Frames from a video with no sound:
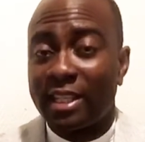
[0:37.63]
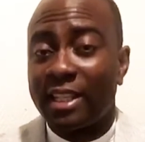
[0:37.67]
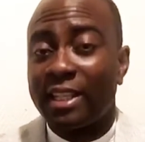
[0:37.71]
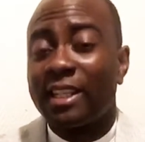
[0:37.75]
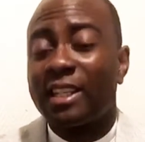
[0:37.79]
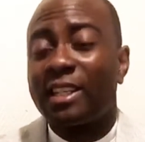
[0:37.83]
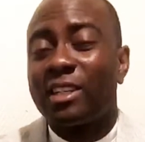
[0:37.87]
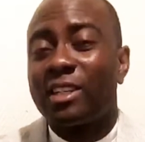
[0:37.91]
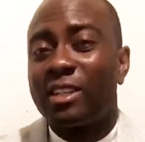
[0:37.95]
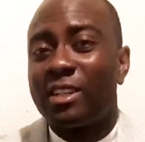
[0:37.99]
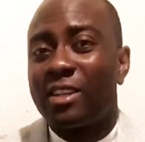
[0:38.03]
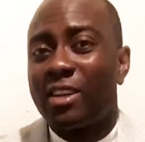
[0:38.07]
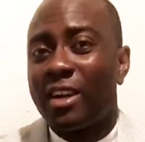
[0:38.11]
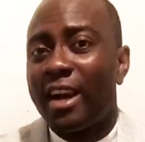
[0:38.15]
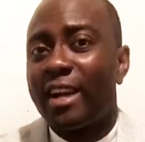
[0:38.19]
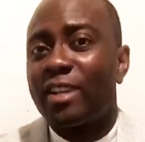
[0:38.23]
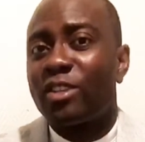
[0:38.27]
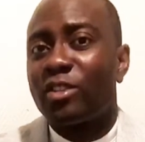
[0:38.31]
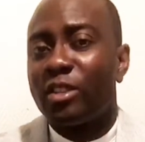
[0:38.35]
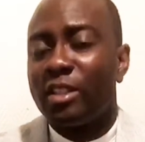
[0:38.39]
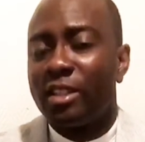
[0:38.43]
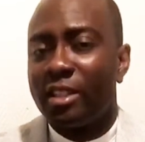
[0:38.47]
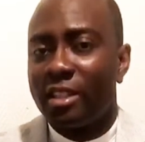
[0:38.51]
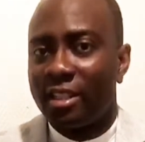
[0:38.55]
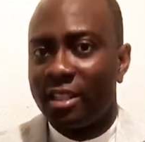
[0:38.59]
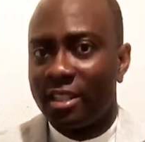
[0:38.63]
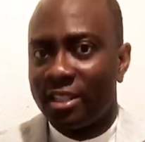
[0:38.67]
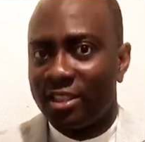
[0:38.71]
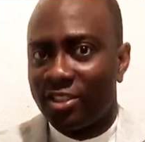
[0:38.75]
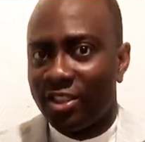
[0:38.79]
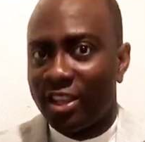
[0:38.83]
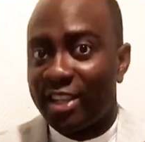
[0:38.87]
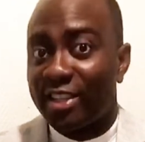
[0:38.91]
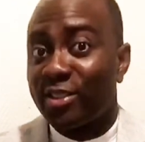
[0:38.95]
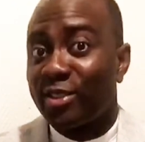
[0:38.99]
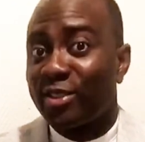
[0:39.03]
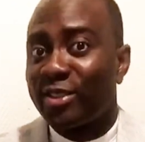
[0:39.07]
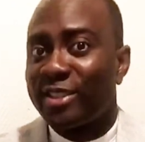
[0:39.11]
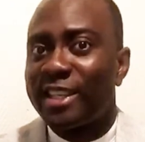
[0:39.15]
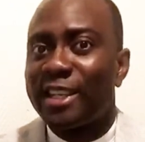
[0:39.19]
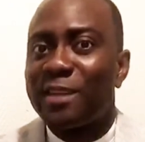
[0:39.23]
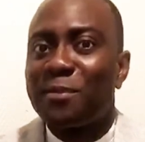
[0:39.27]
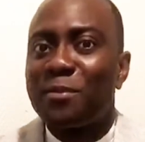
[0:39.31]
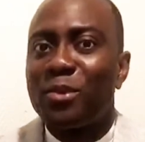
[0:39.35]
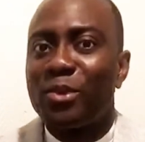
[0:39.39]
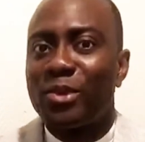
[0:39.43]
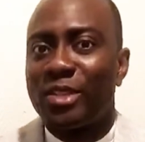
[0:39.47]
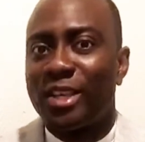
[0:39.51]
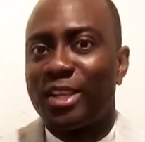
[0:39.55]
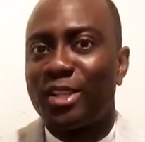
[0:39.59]
and then gradually tries to take
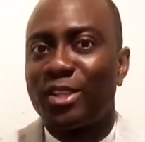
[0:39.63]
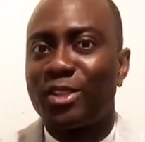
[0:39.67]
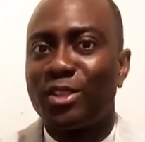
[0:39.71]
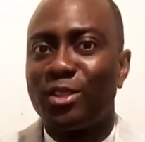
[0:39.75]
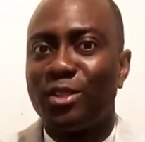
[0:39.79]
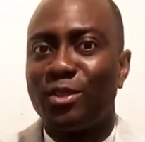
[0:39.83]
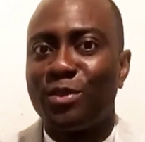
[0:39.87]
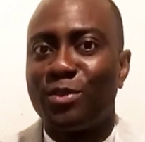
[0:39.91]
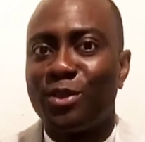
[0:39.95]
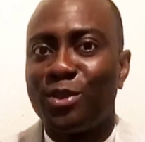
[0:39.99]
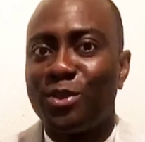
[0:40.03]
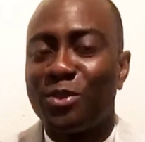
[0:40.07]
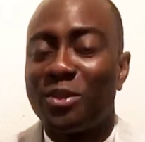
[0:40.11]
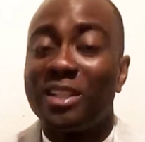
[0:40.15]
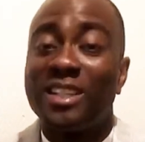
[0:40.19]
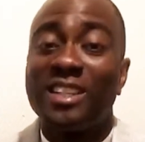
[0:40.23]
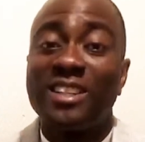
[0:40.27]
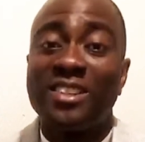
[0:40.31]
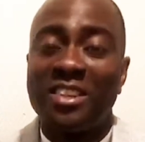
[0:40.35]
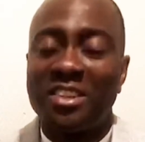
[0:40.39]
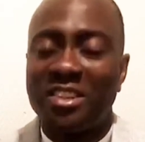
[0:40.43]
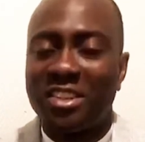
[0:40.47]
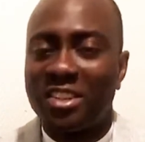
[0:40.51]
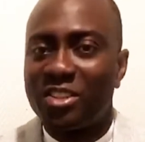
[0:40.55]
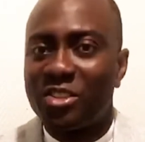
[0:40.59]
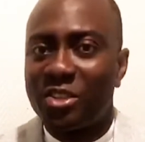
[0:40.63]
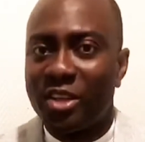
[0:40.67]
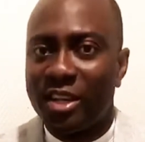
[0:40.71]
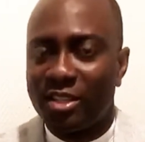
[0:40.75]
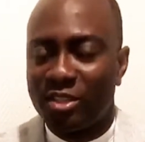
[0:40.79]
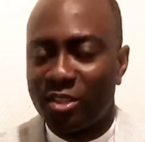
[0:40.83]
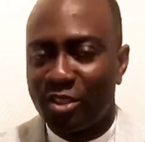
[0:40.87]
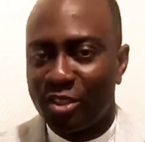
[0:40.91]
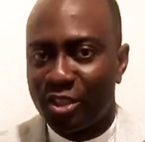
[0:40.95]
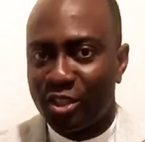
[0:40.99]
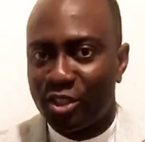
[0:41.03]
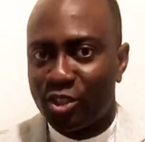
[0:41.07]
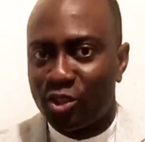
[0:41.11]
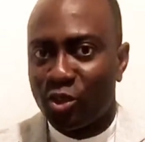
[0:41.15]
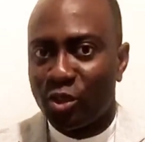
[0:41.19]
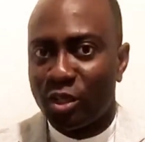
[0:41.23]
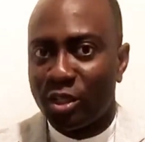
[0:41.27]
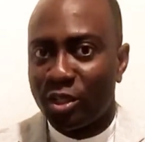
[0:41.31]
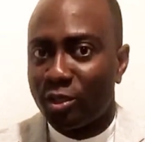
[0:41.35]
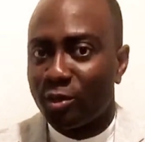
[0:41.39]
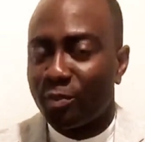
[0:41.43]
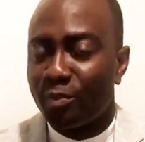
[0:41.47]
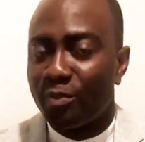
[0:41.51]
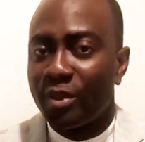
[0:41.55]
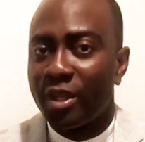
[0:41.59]
possession of you, and then gradually tries to destroy
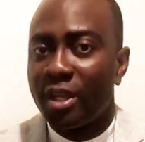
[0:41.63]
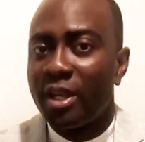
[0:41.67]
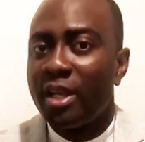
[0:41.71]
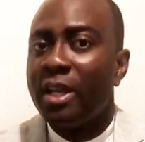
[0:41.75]
you.